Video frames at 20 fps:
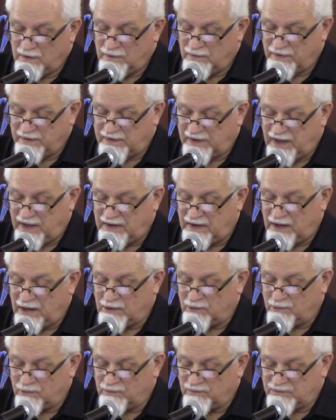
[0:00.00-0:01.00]
The
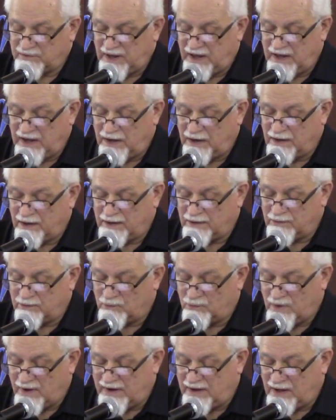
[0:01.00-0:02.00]
Canaanite, Canaanite
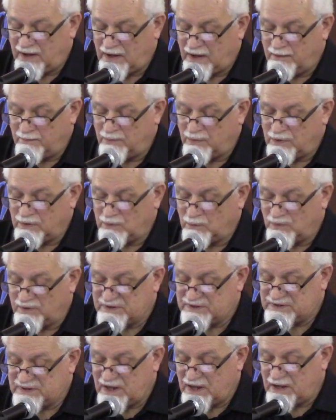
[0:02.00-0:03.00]
Rahab
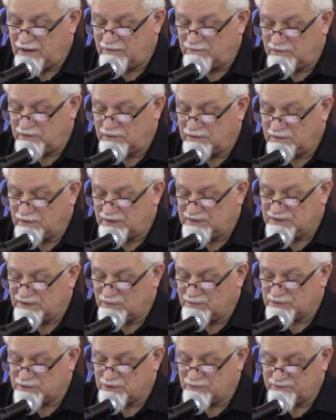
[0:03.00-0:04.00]
was saved, and so
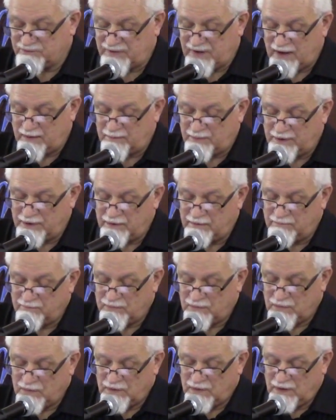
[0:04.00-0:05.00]
was her family.
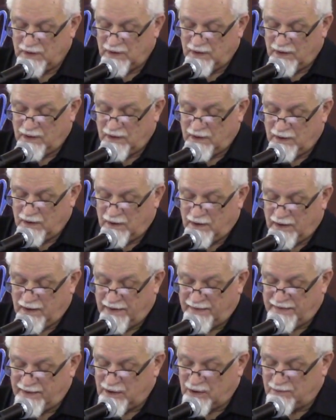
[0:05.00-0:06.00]

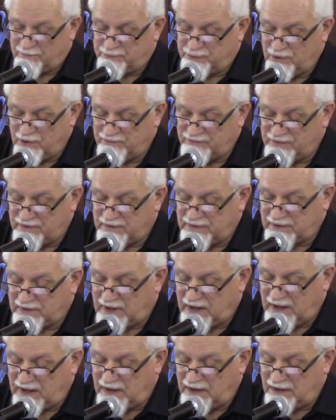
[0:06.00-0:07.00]
And they are proof that the
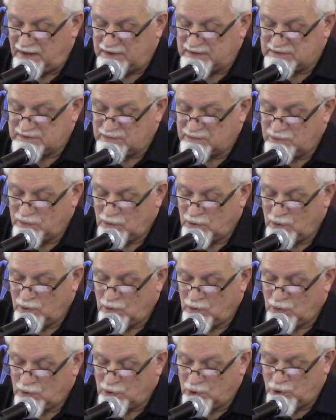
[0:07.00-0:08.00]
Canaanites
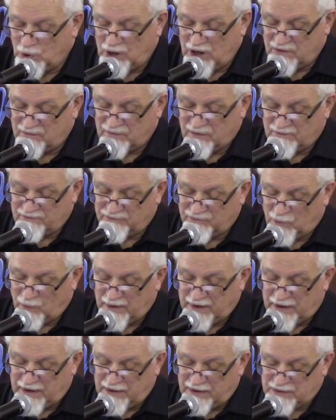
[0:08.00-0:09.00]
could have
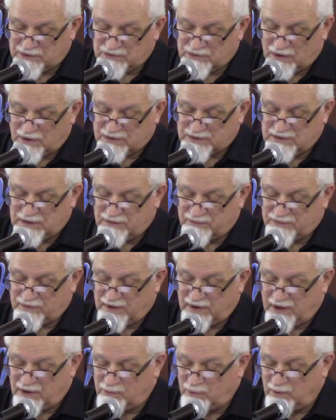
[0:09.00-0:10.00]
avoided destruction if
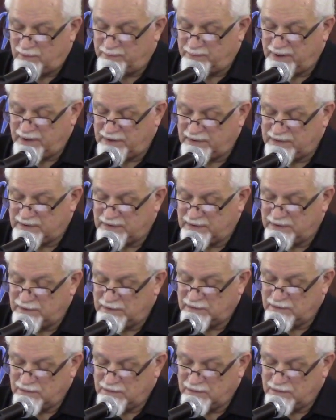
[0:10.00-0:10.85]
they had repented.